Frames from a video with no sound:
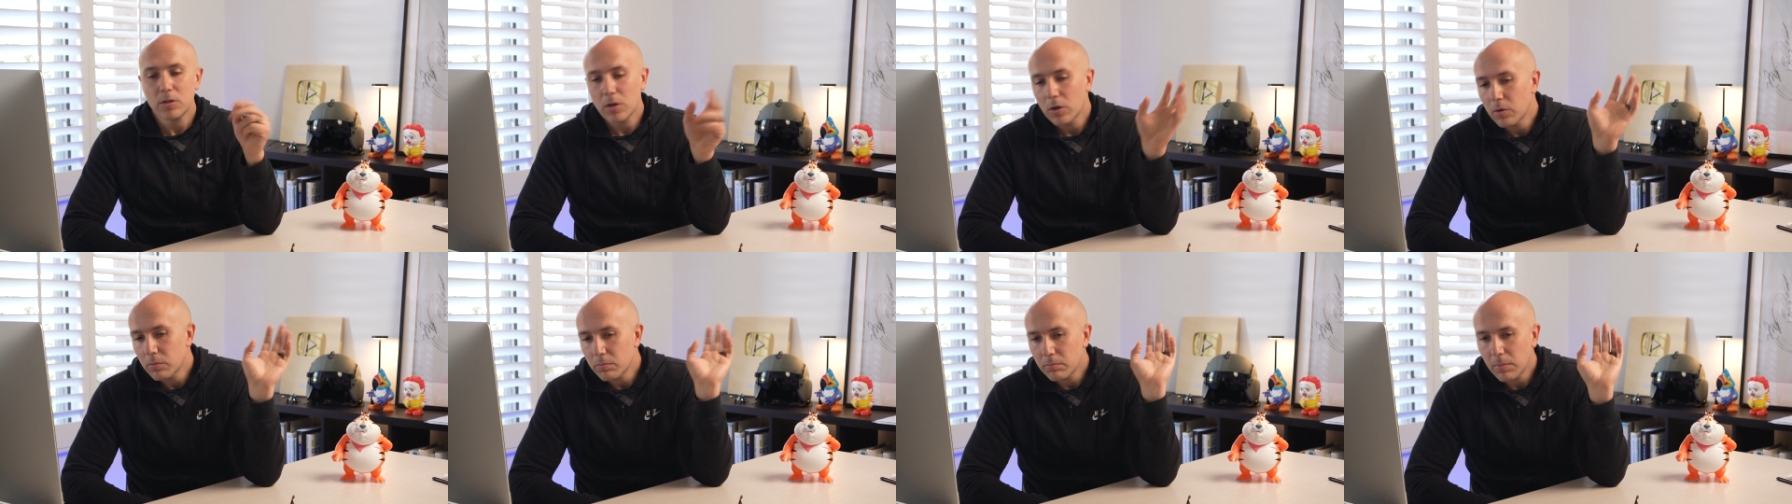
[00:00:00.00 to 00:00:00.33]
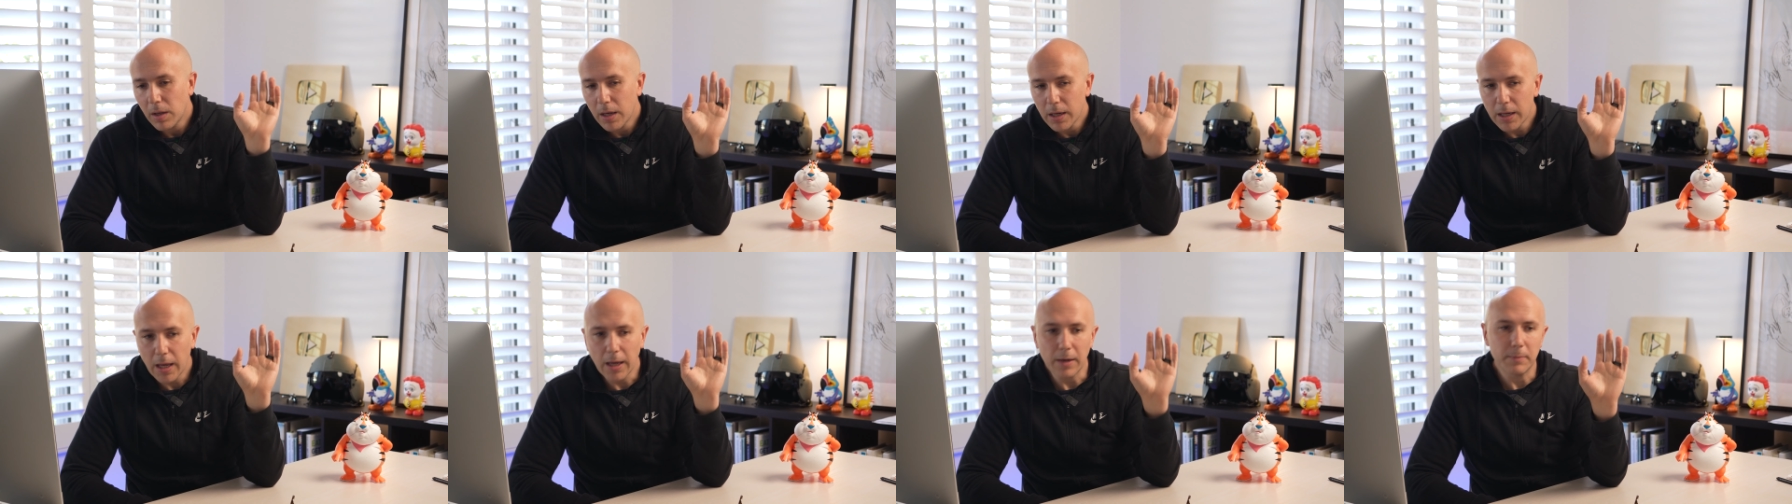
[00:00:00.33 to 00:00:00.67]
So
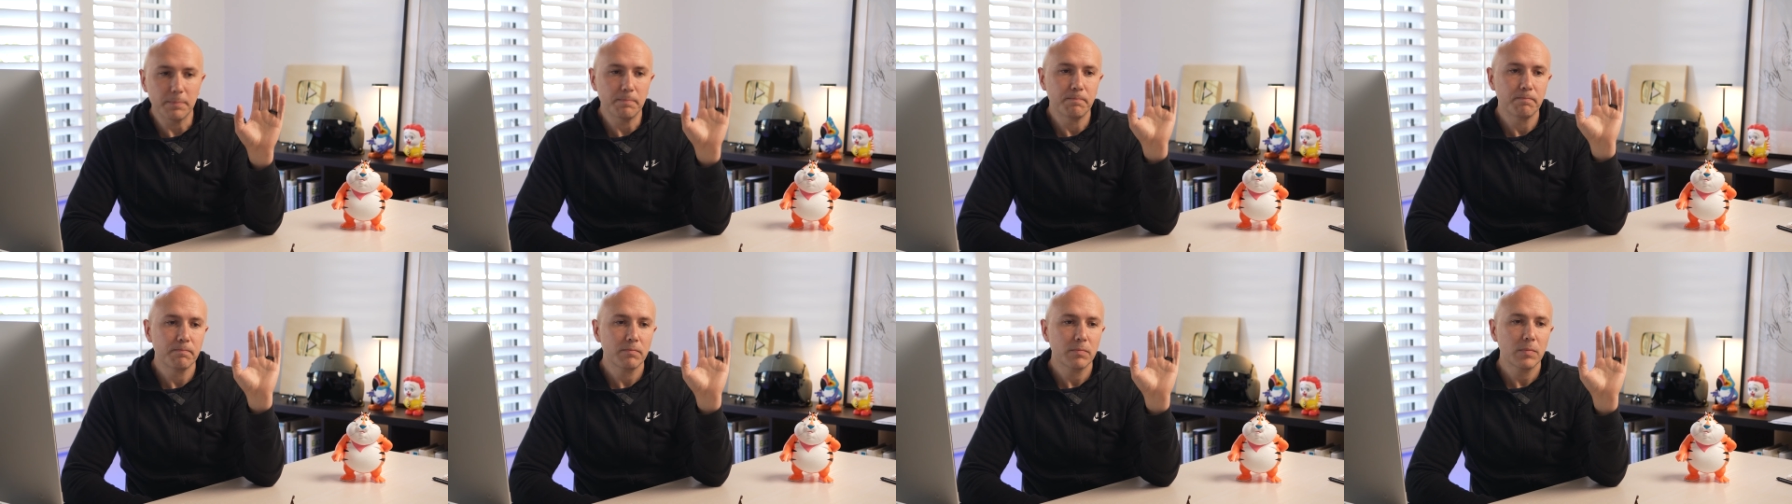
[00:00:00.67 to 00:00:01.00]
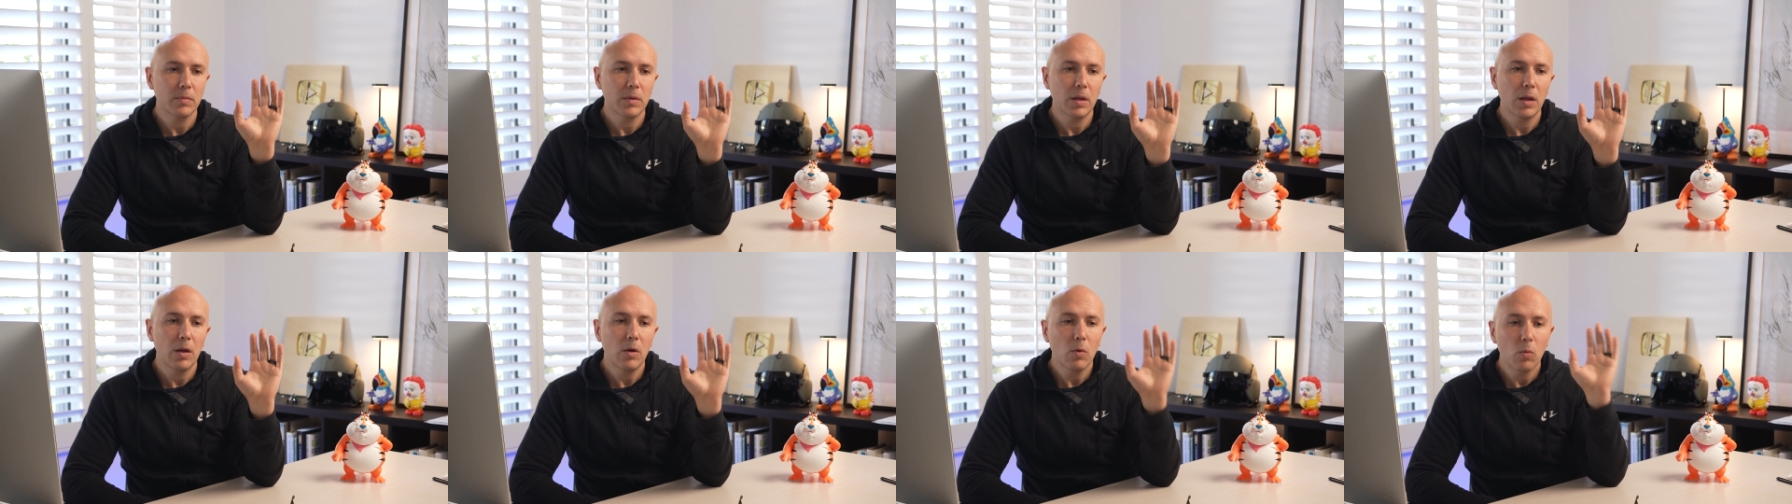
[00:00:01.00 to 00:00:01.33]
again,
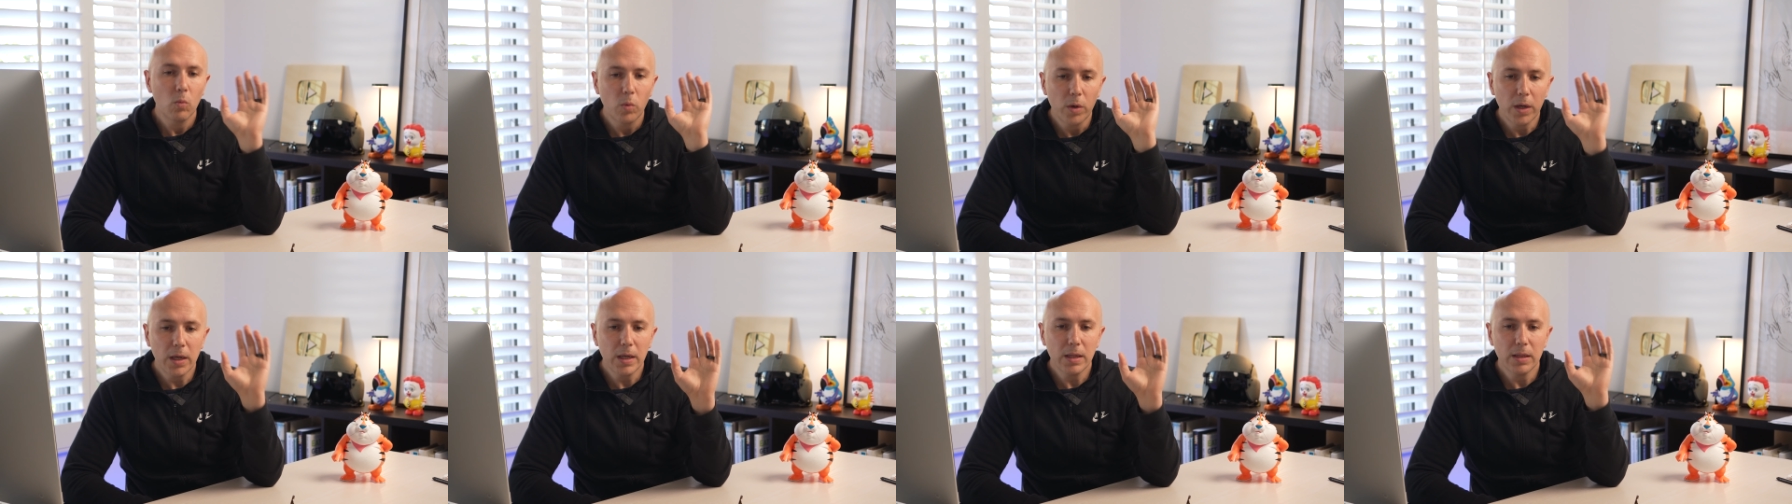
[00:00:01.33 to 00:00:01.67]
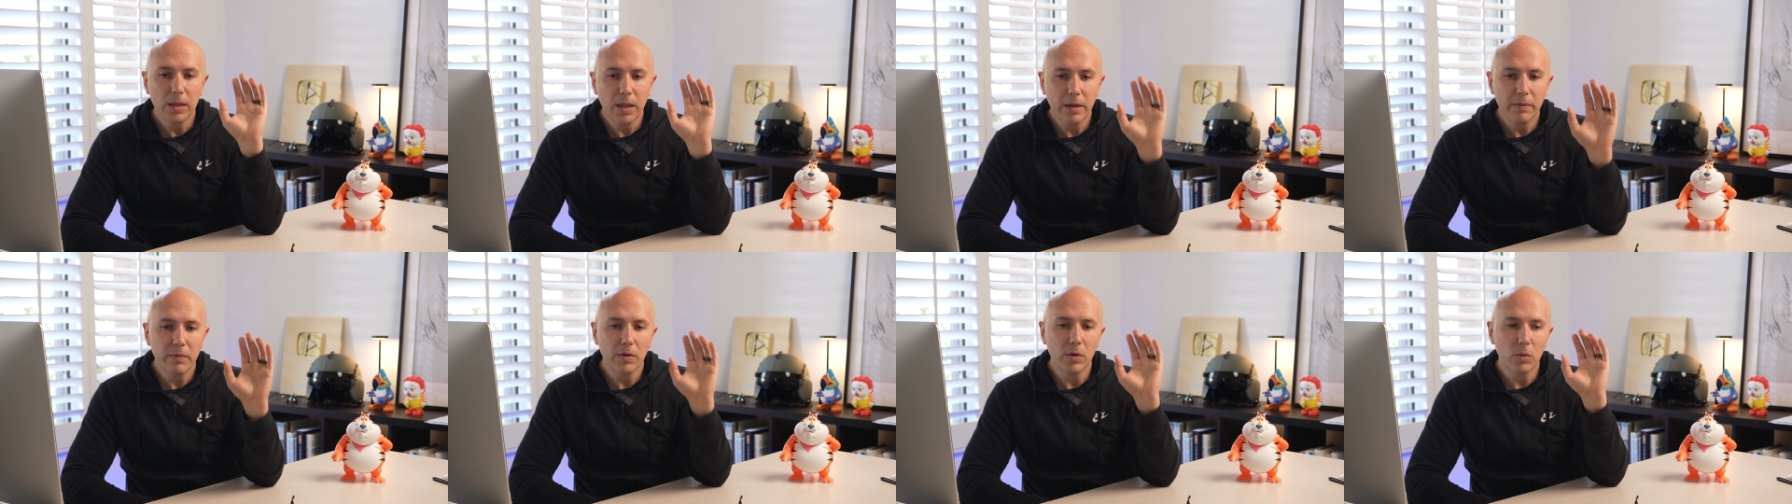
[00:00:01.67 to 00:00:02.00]
we
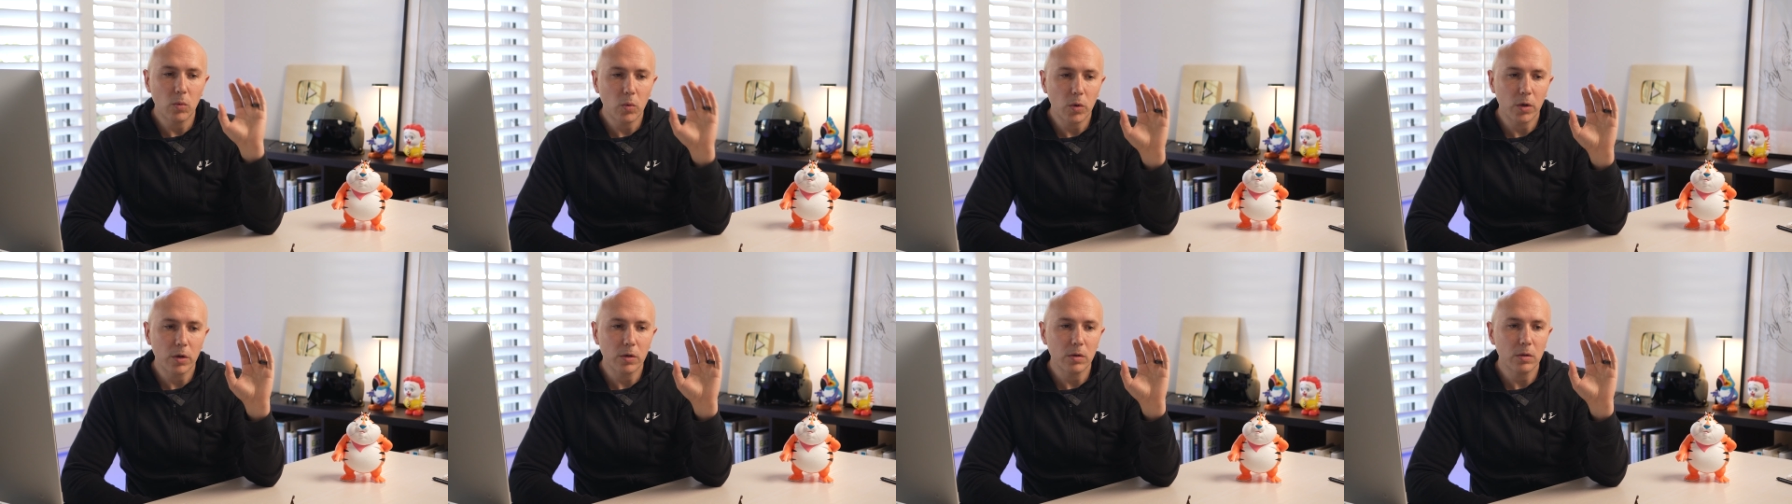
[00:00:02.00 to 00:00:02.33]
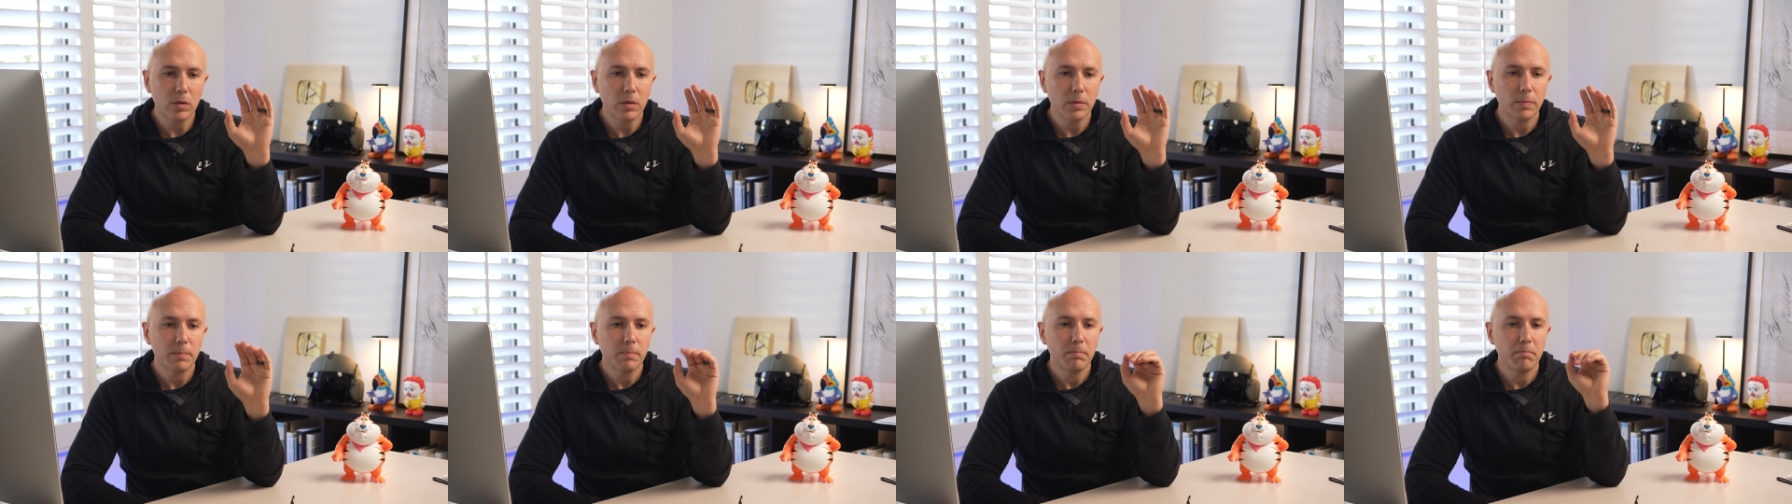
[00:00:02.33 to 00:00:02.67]
live in a
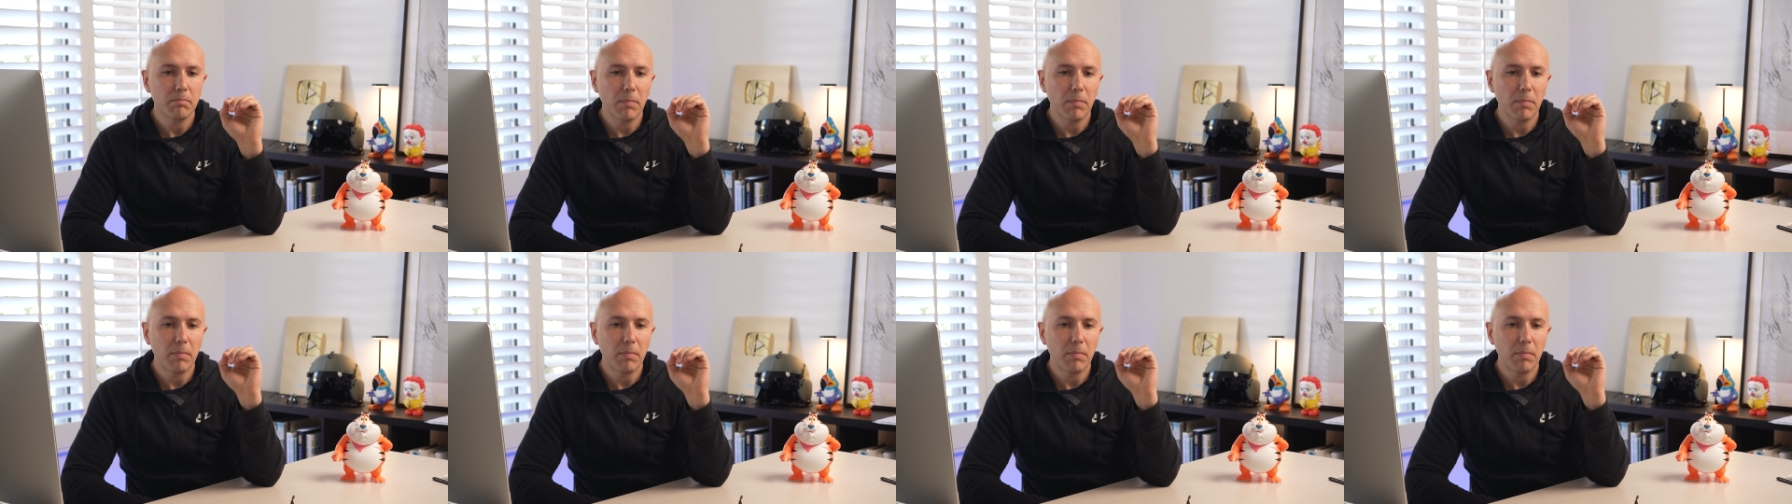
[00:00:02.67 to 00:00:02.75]
world